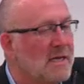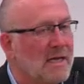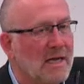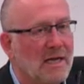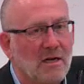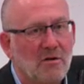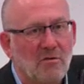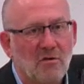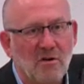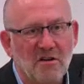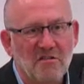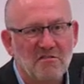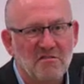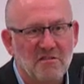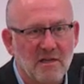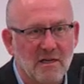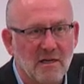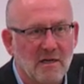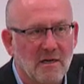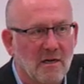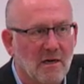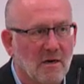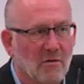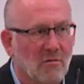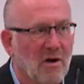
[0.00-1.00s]

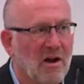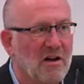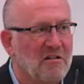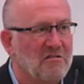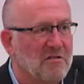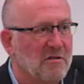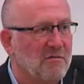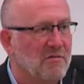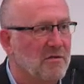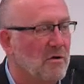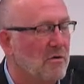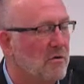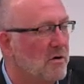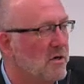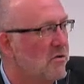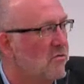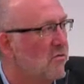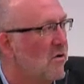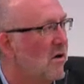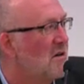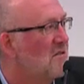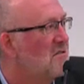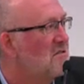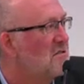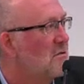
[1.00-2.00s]
increasing rates of urine
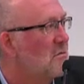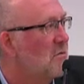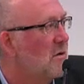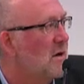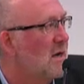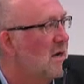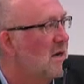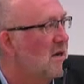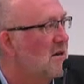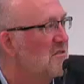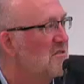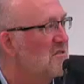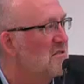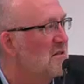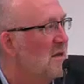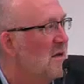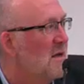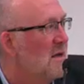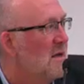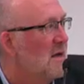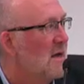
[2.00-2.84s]
drug screens,